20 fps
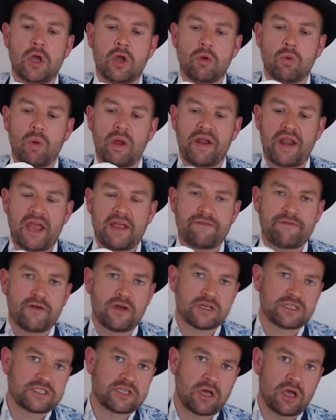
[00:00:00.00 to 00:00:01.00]
When they
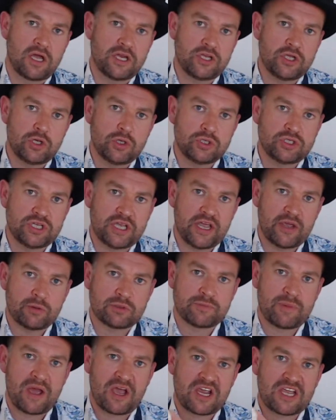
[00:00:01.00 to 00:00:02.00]
first started using it, it was
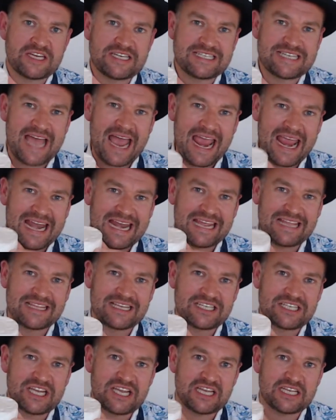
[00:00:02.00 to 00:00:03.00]
about containing
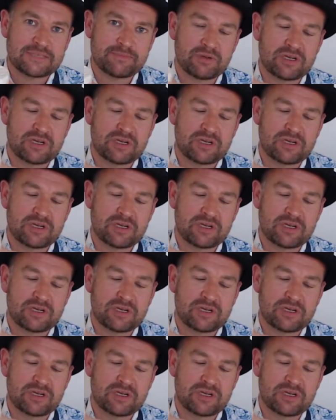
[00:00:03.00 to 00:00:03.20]
the cheese,